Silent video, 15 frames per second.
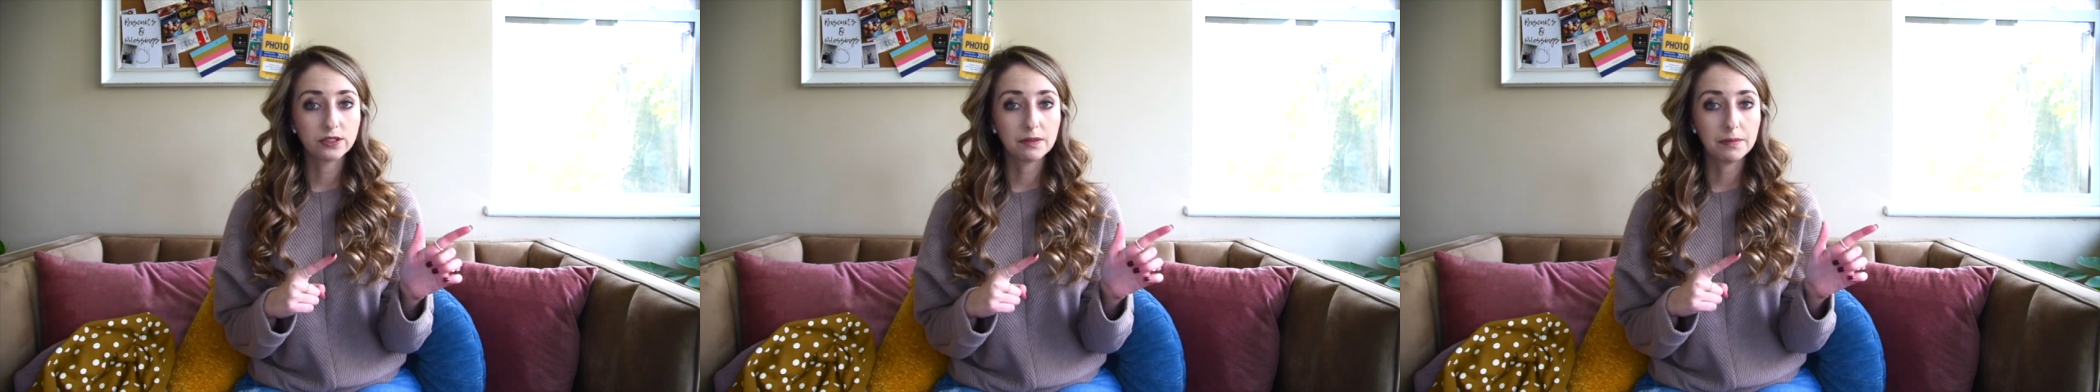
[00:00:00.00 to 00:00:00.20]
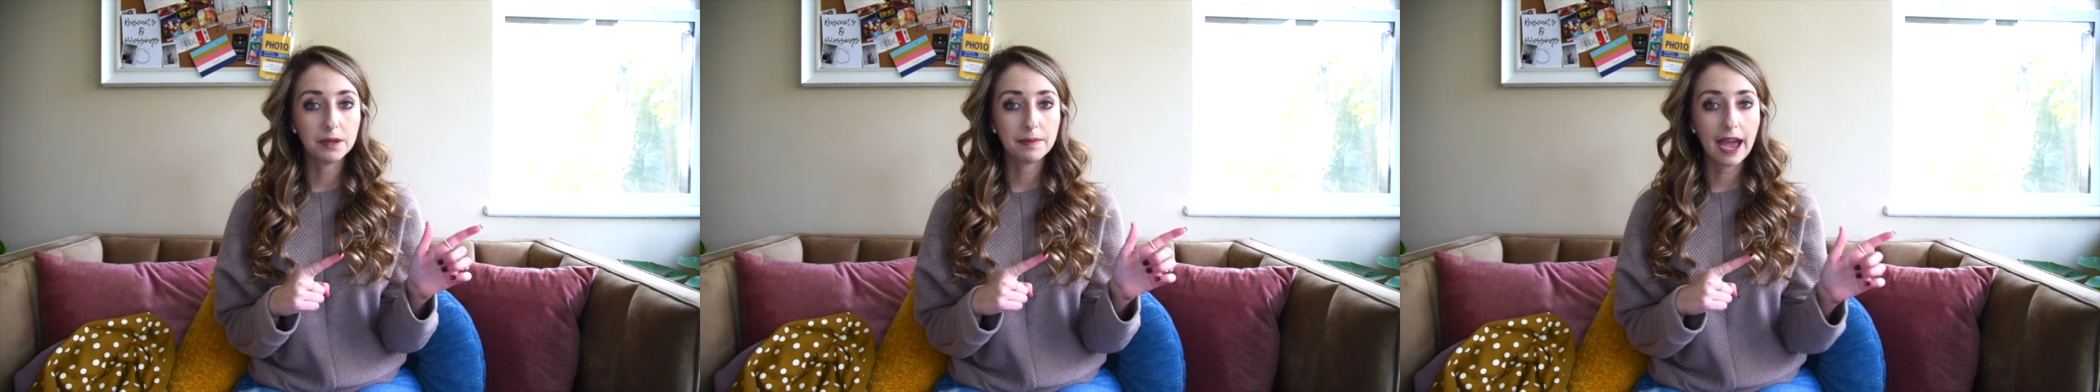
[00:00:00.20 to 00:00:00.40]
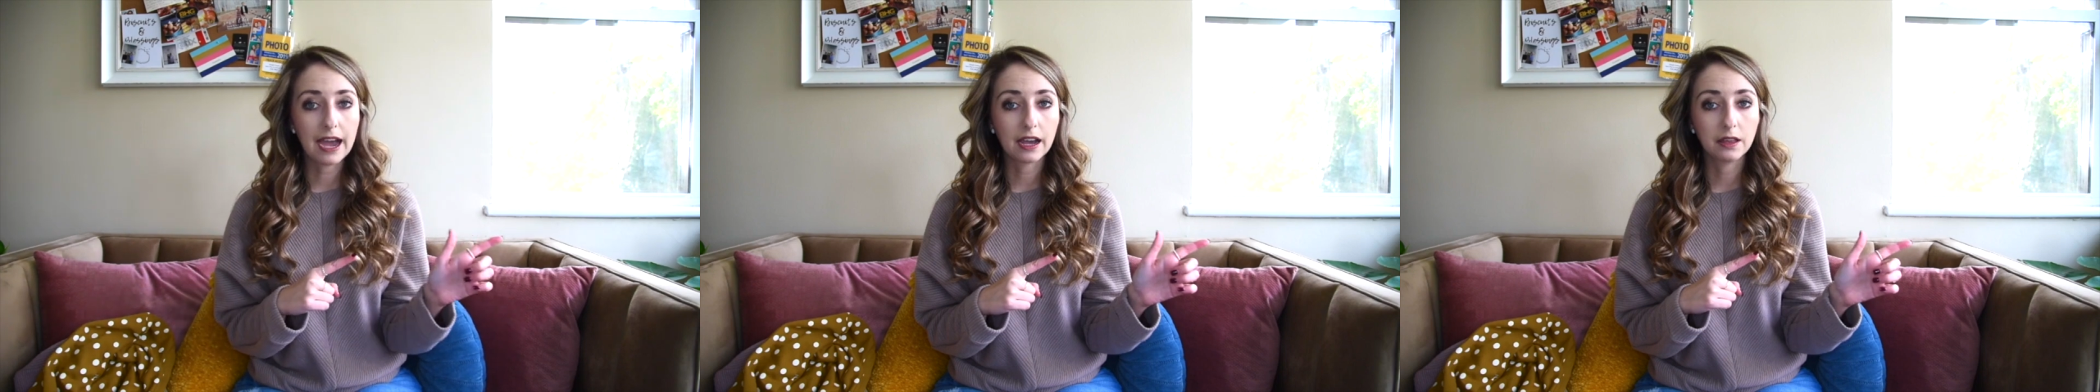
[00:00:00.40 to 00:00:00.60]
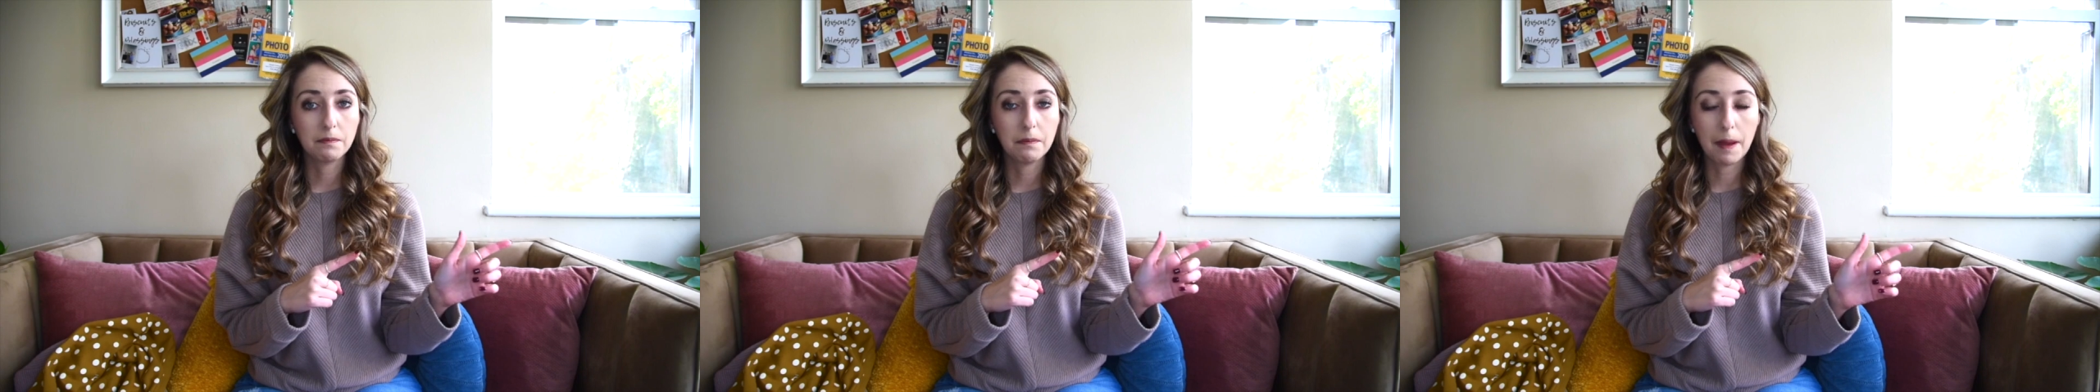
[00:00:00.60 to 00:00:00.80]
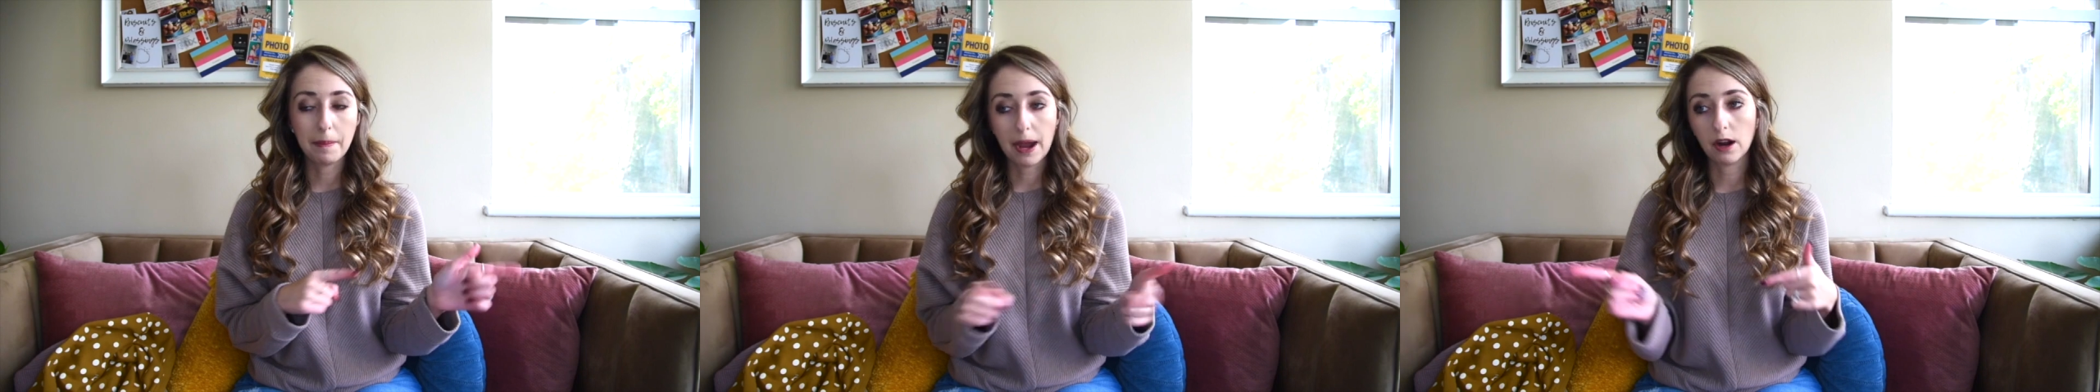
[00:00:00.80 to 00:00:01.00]
send me back
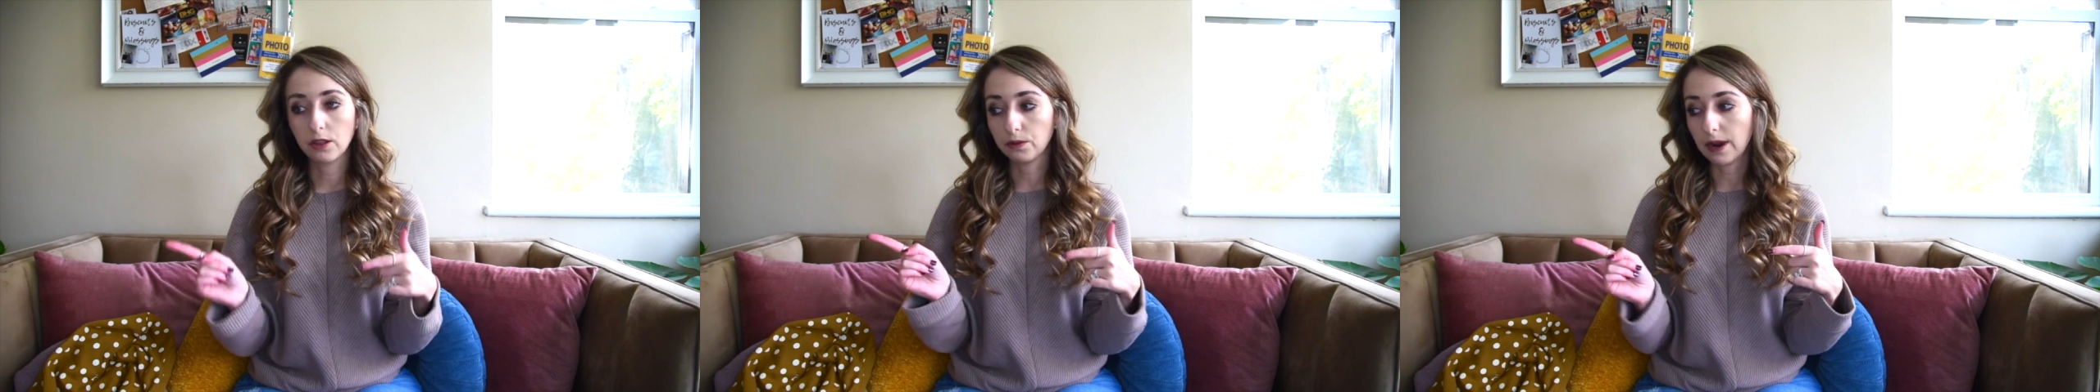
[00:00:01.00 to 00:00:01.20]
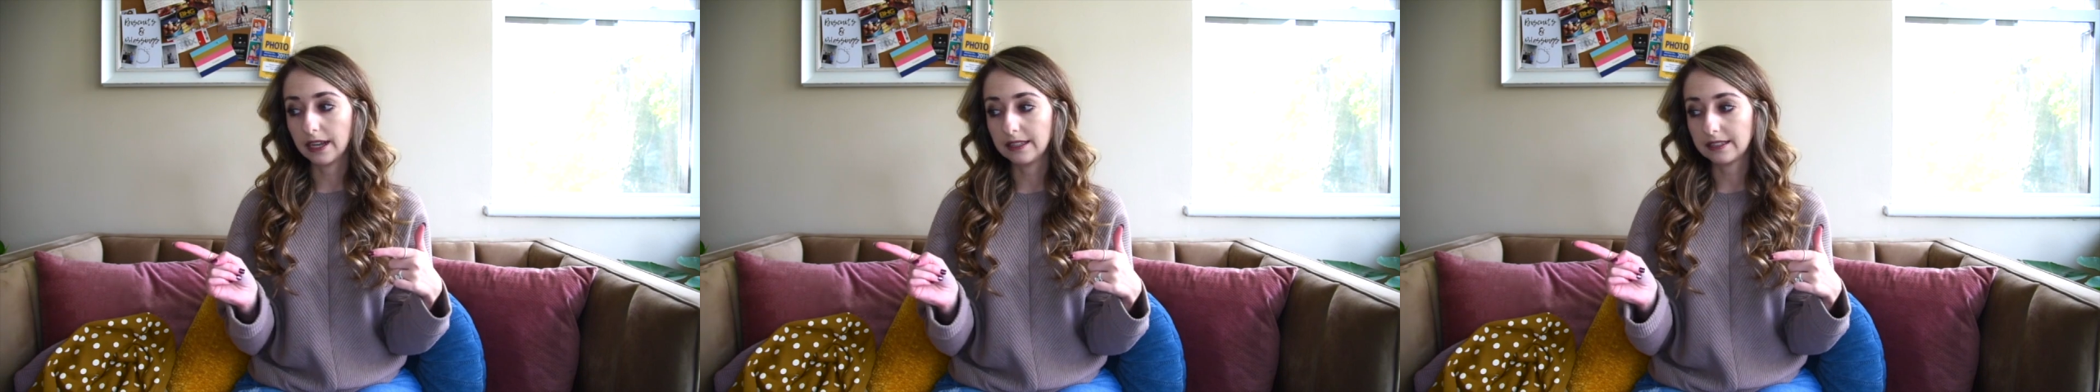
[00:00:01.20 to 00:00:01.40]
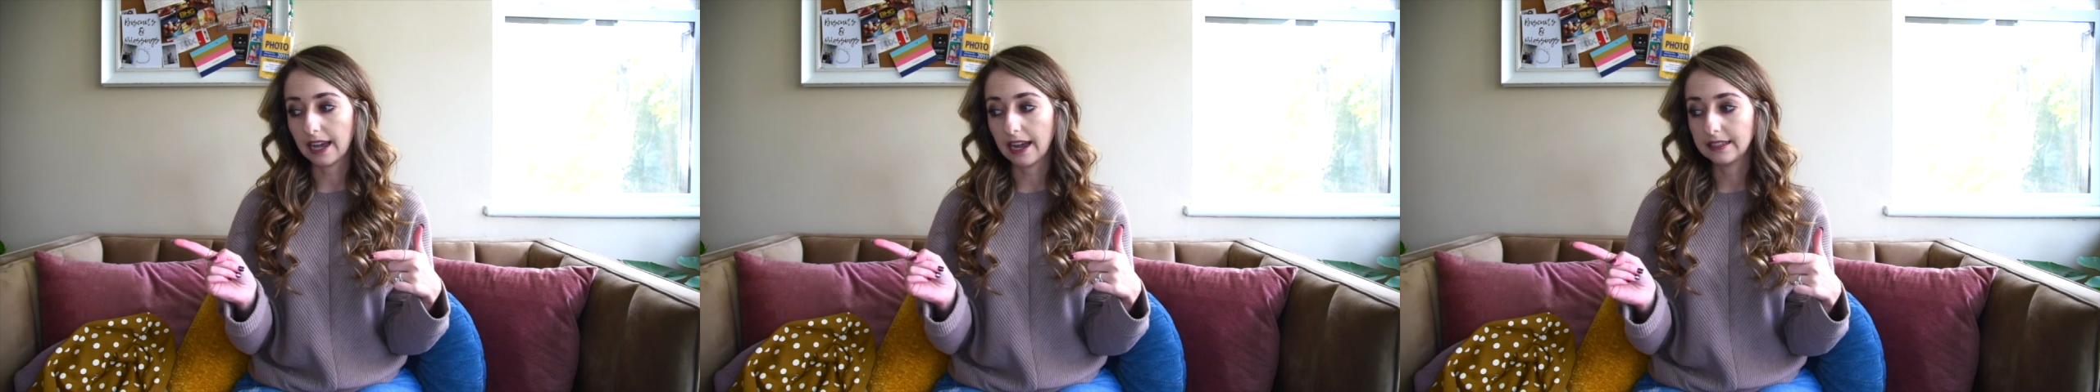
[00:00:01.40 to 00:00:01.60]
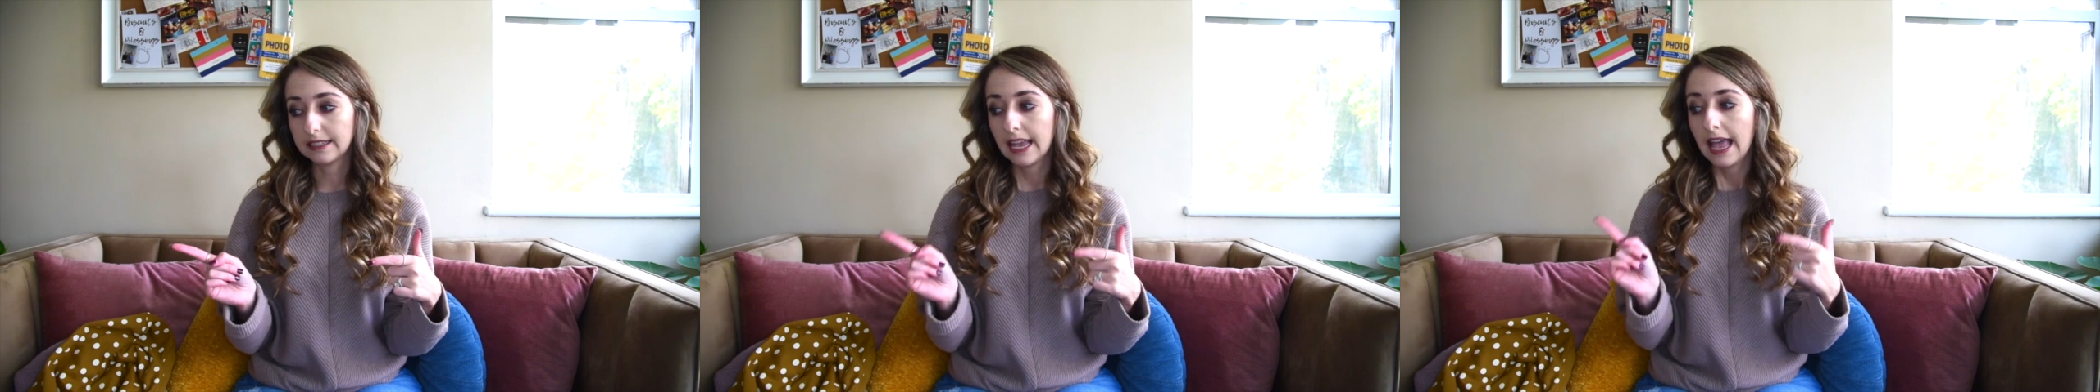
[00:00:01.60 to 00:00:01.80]
my pair in the right size.